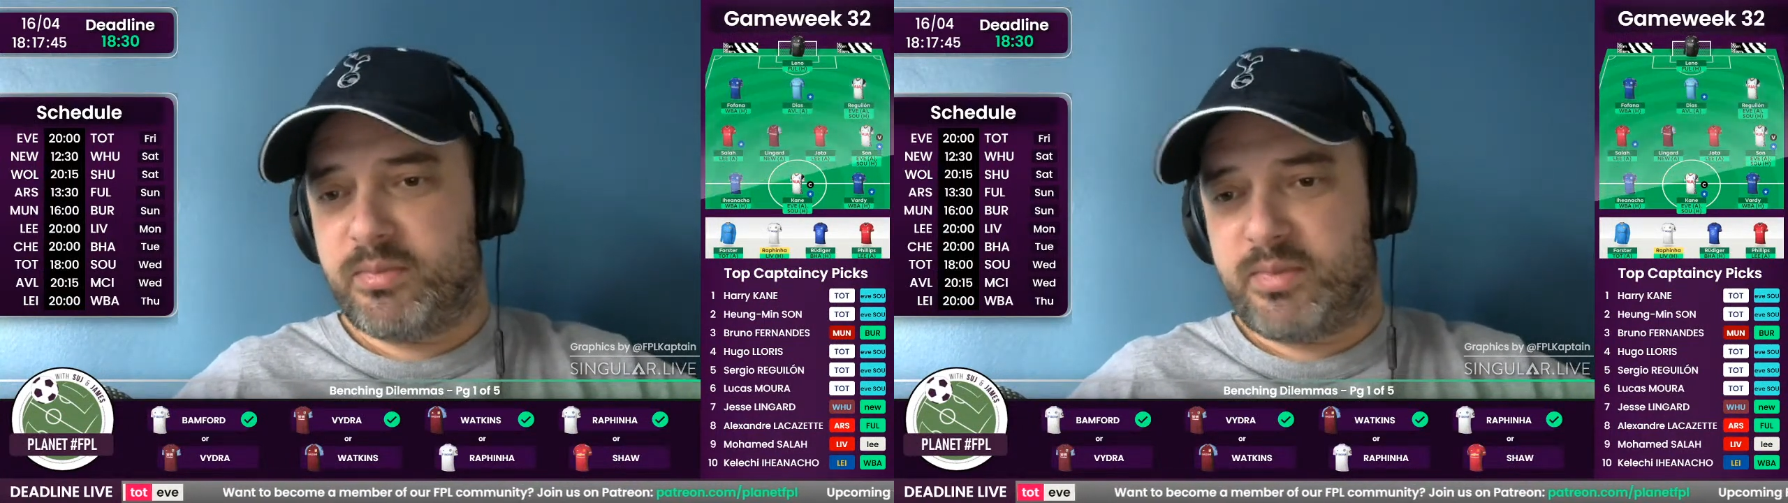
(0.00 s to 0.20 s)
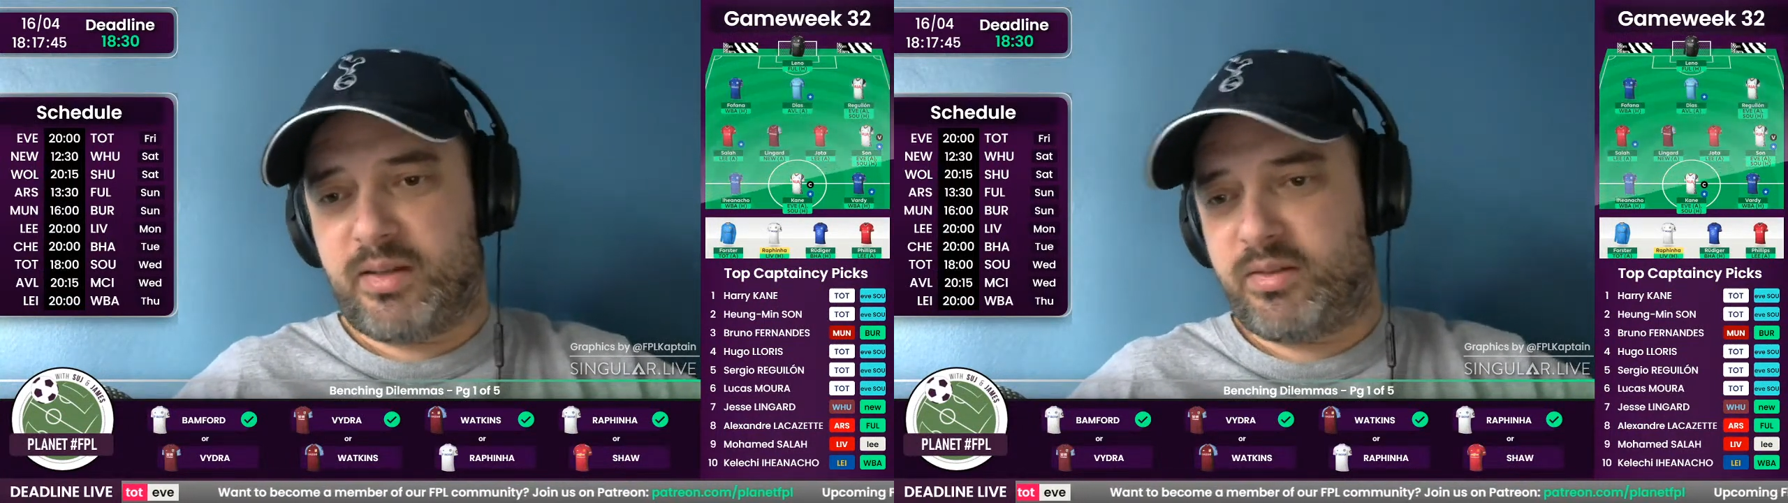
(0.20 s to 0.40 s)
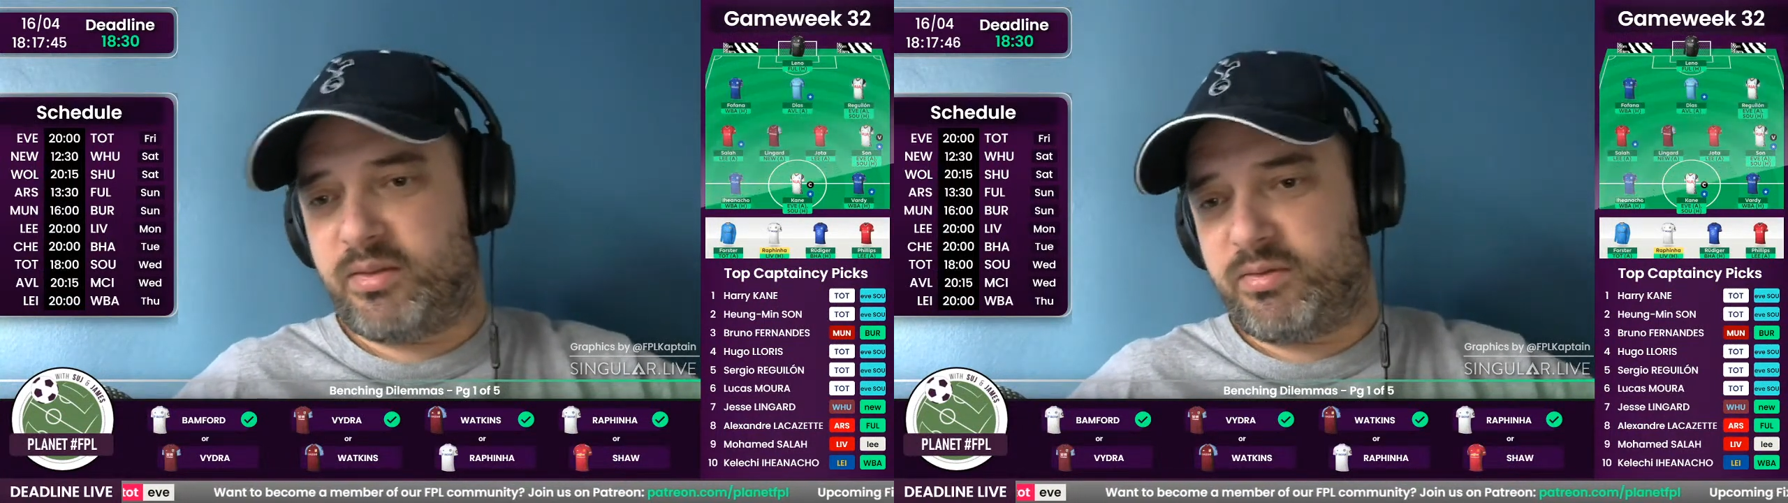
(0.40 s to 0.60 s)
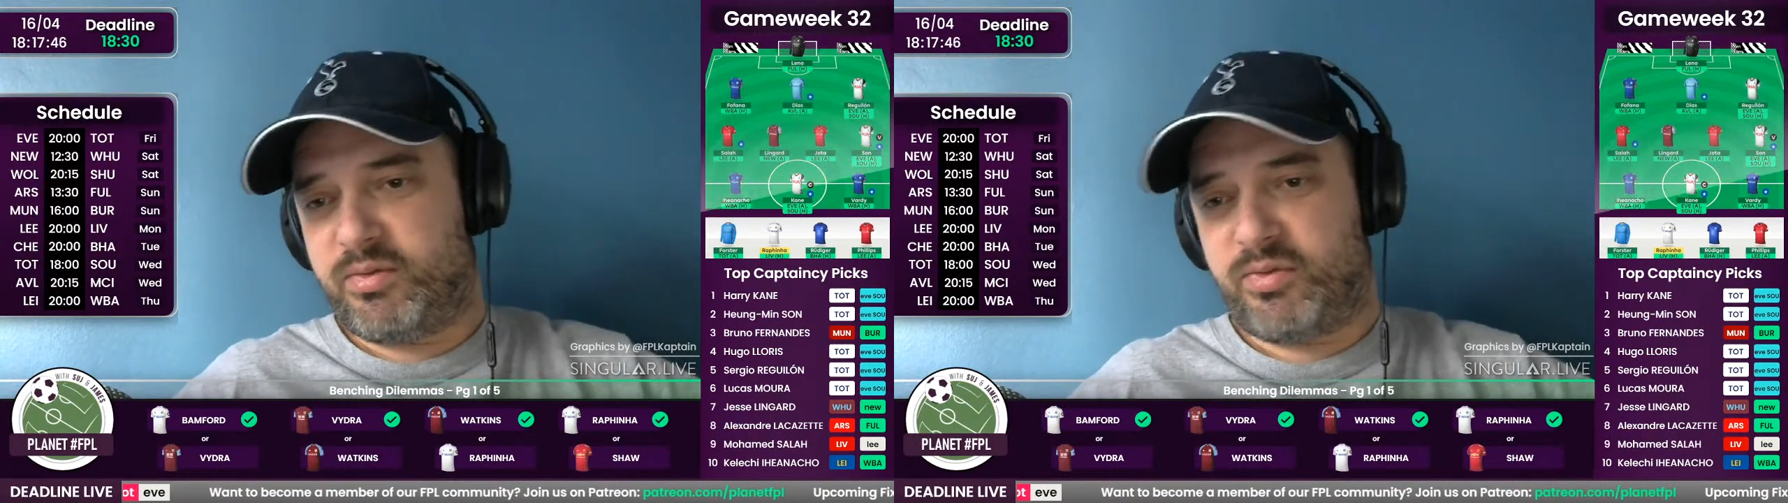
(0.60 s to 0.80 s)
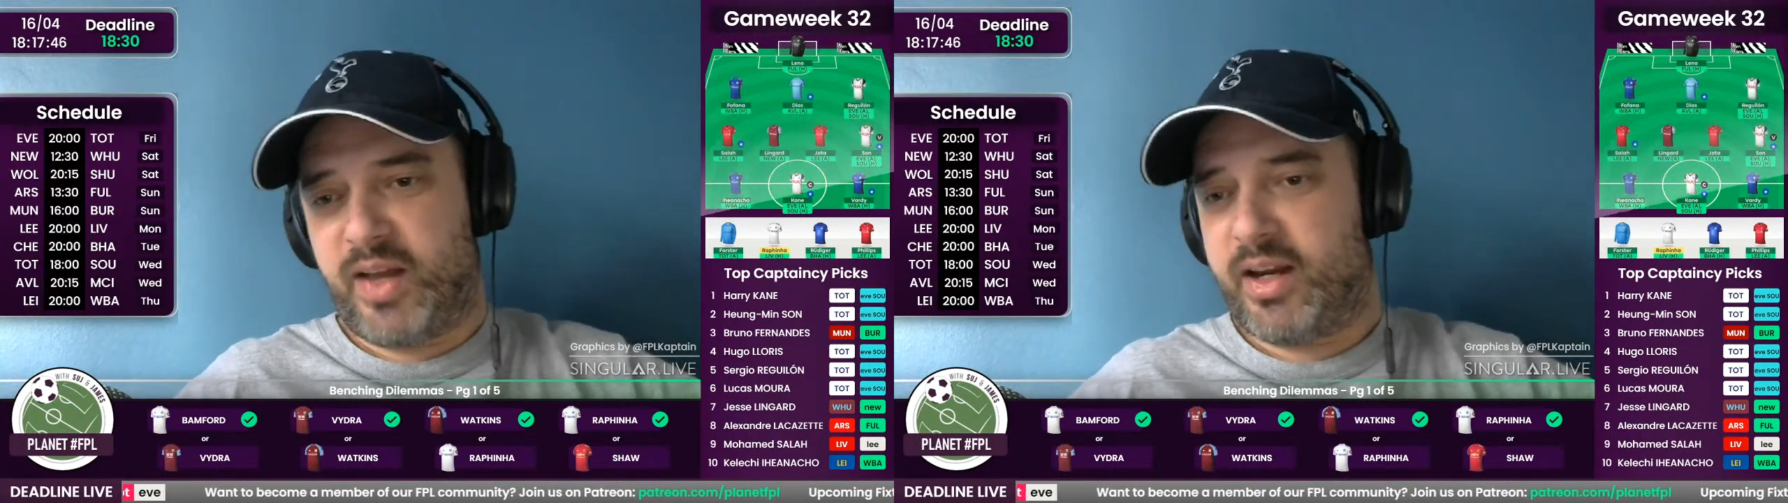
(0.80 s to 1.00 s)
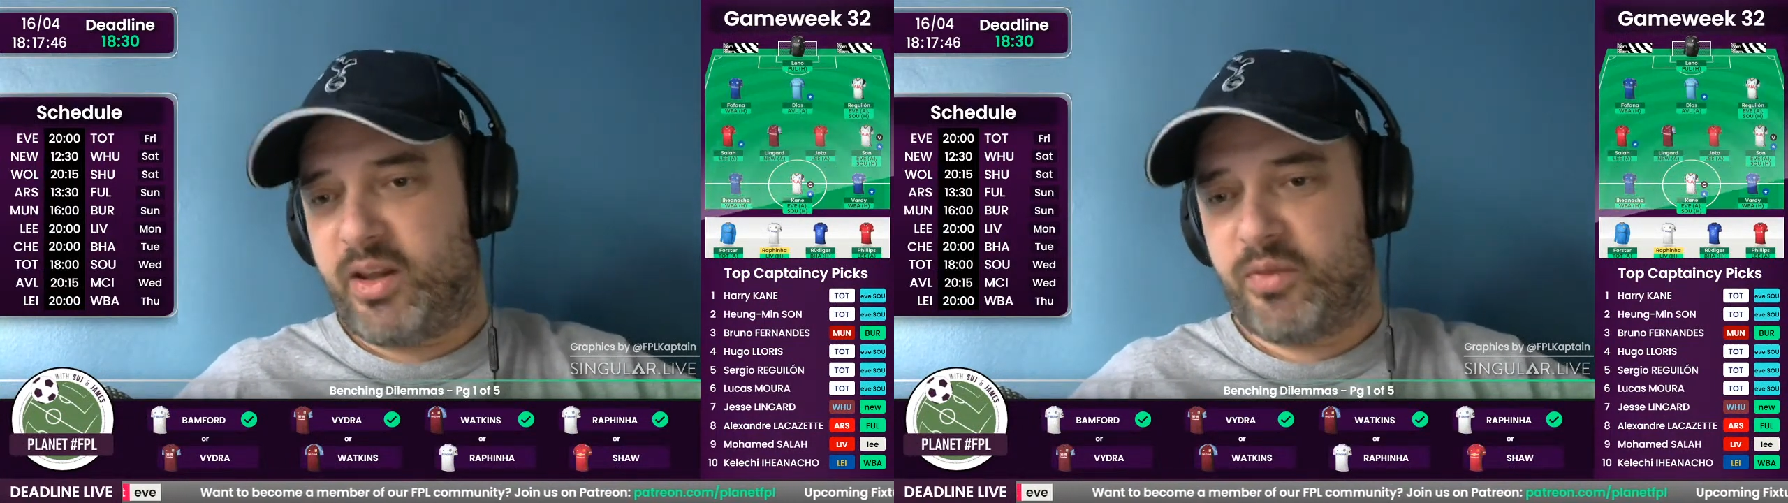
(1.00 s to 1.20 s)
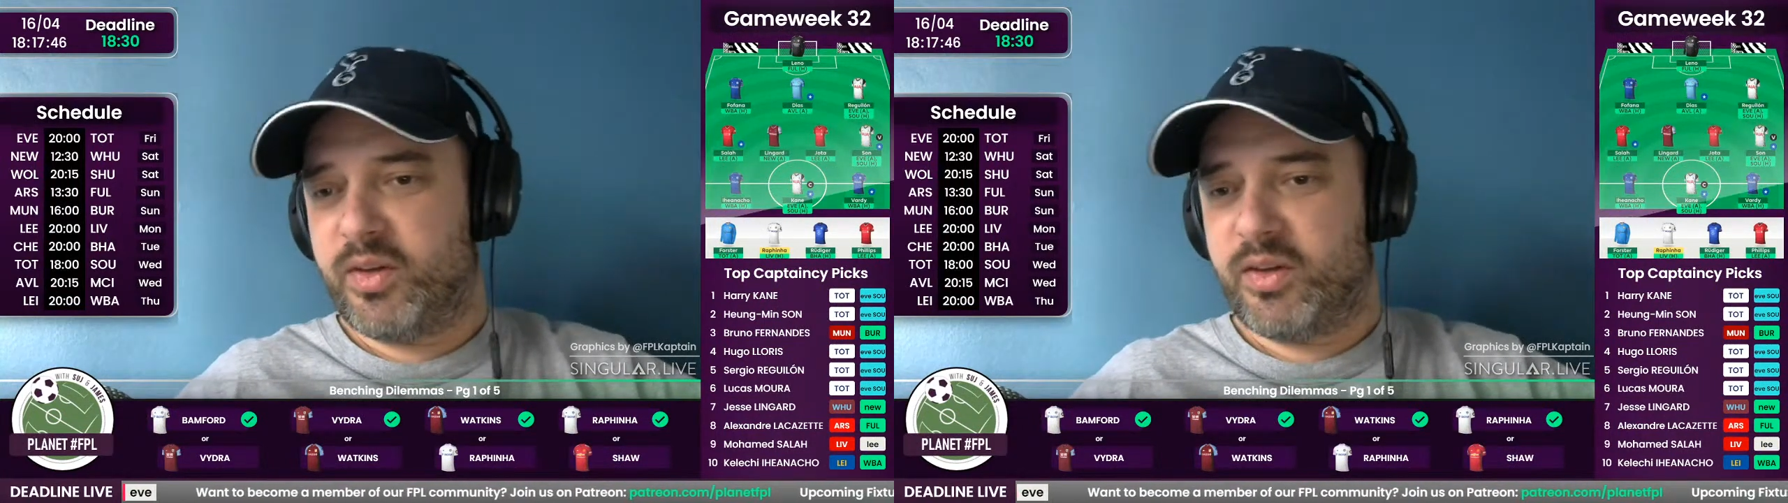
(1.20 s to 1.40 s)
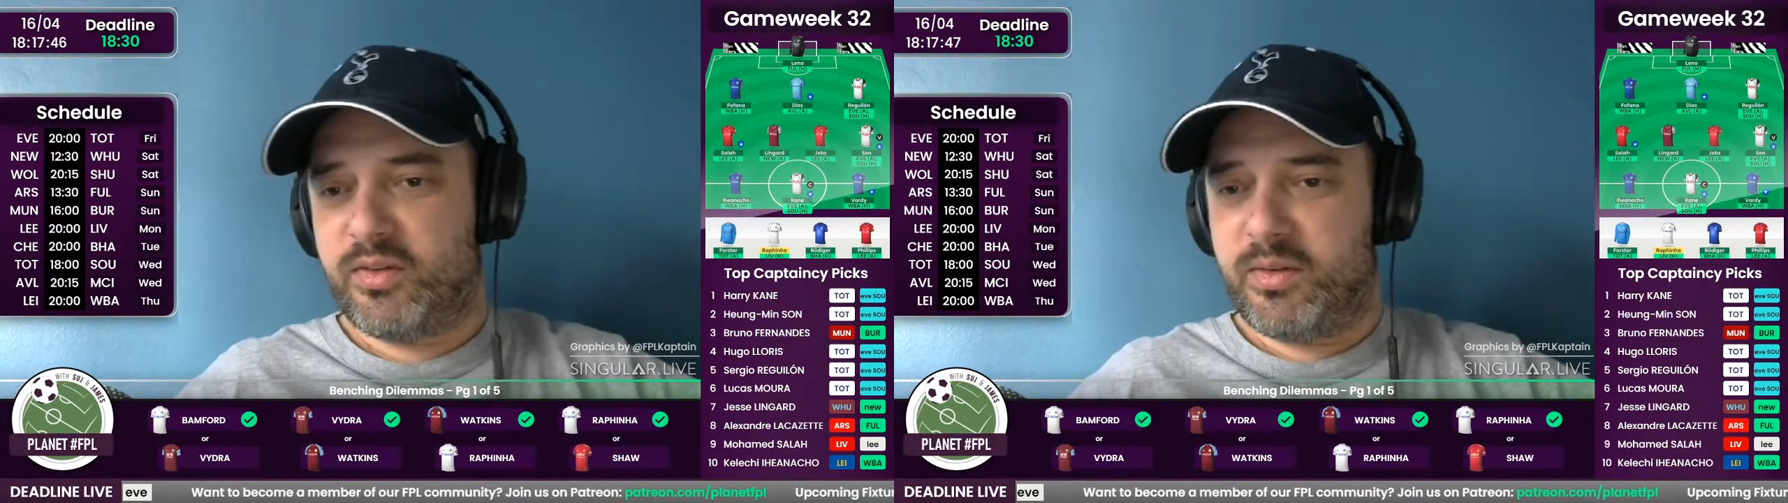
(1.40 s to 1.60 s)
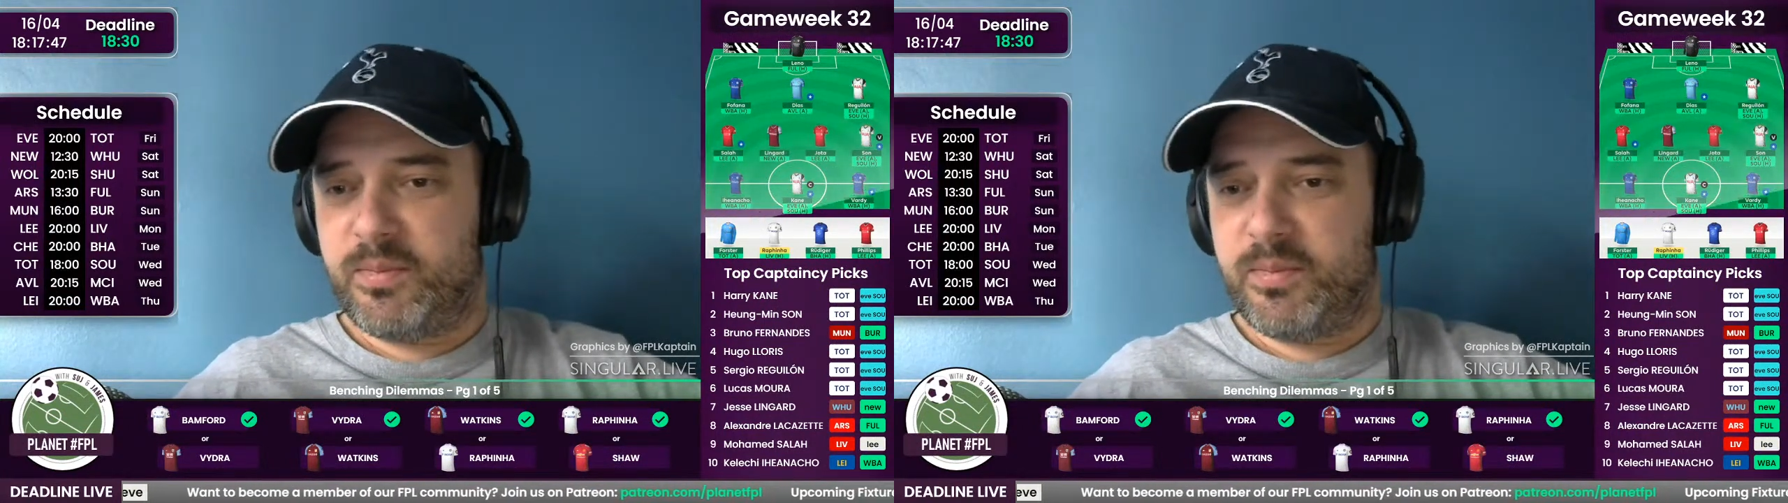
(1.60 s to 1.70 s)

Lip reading: That's fairly obvious.